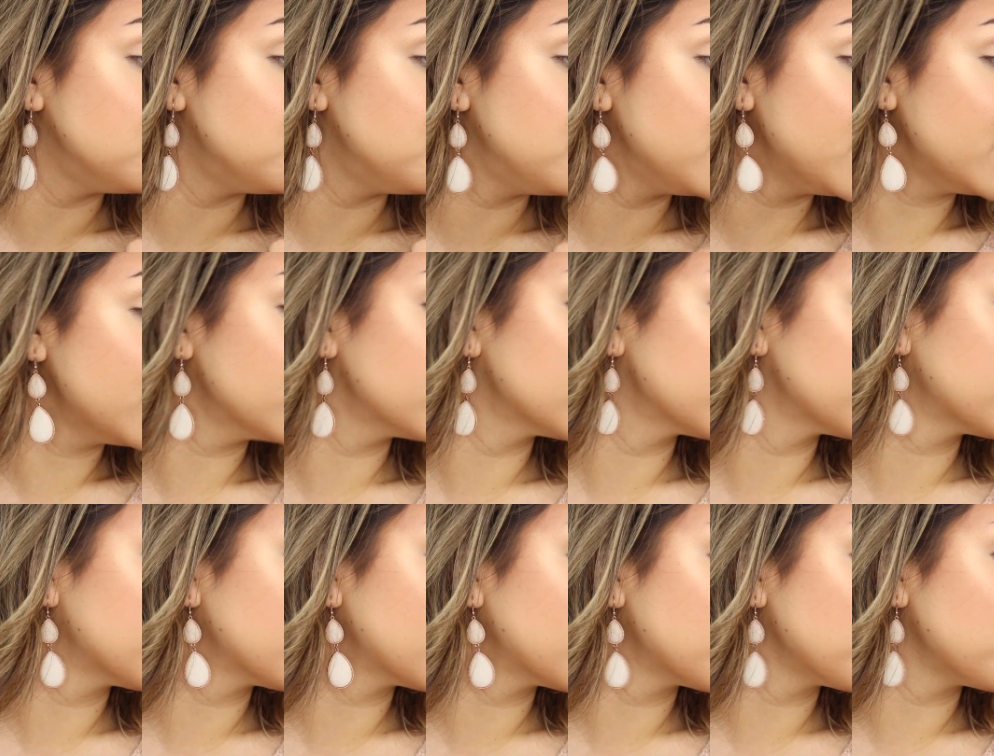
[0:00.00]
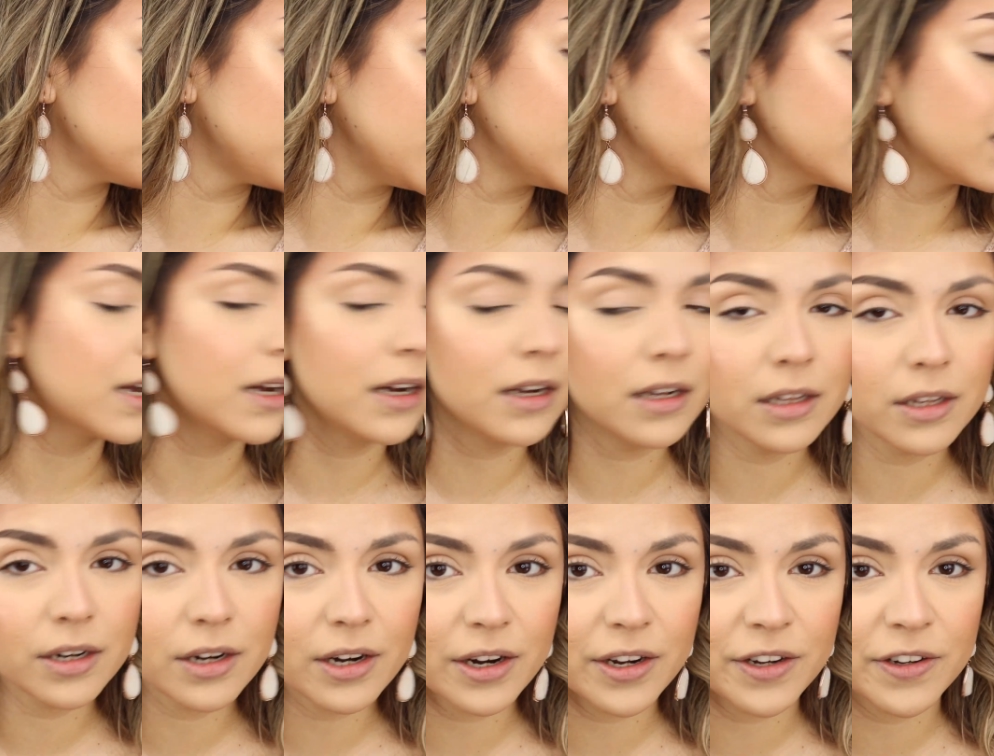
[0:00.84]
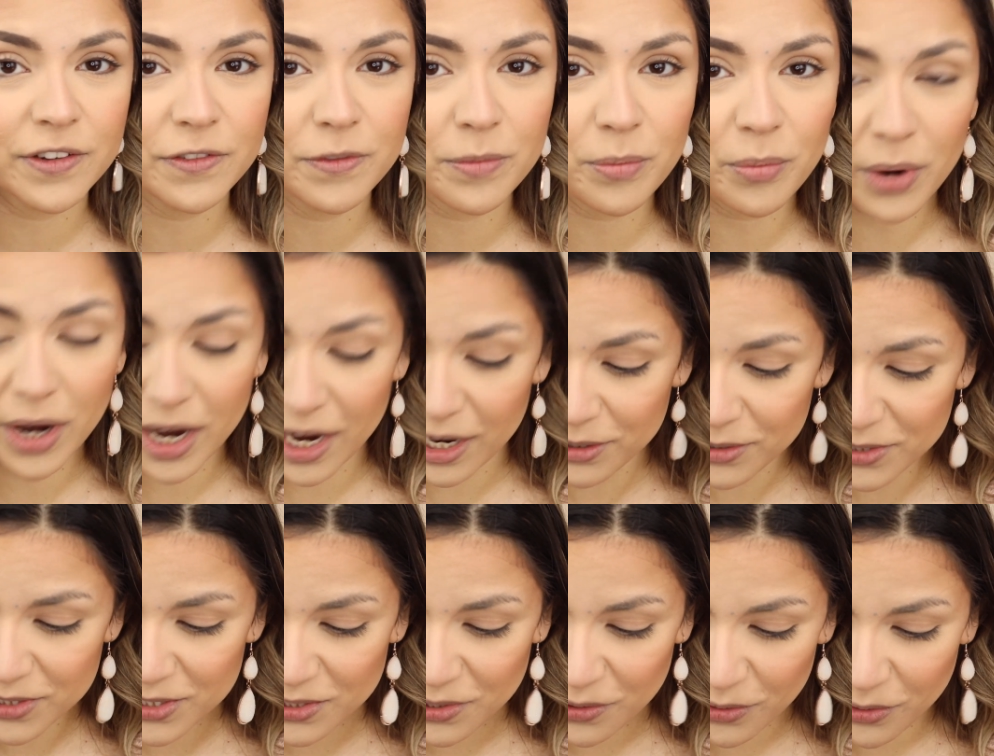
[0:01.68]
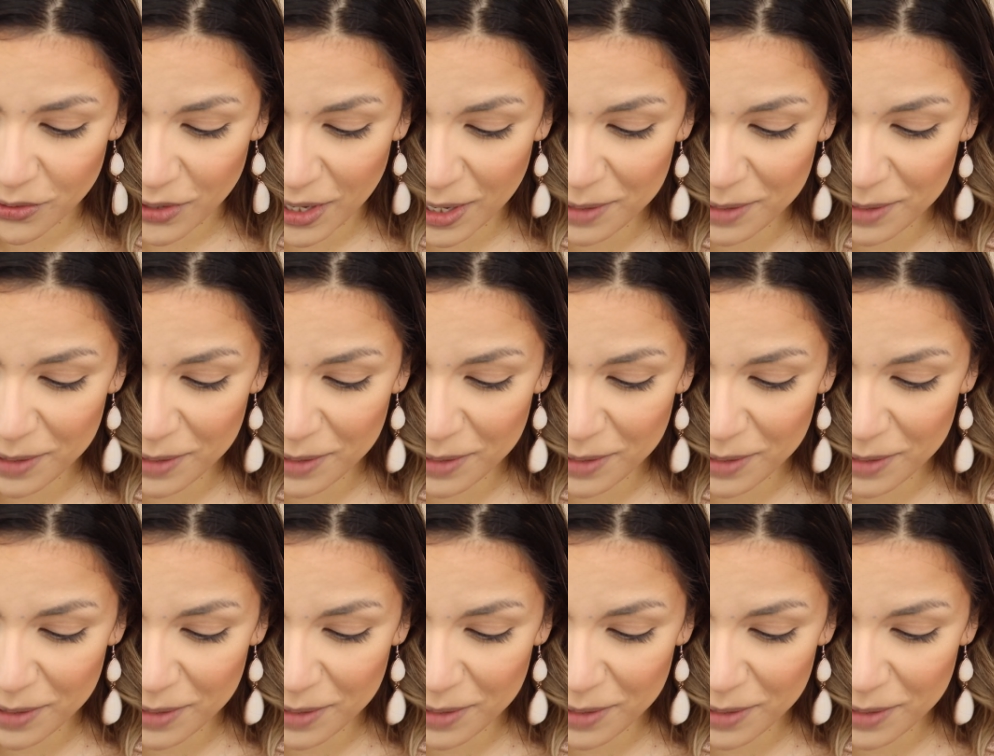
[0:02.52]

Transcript: better for my color of brows so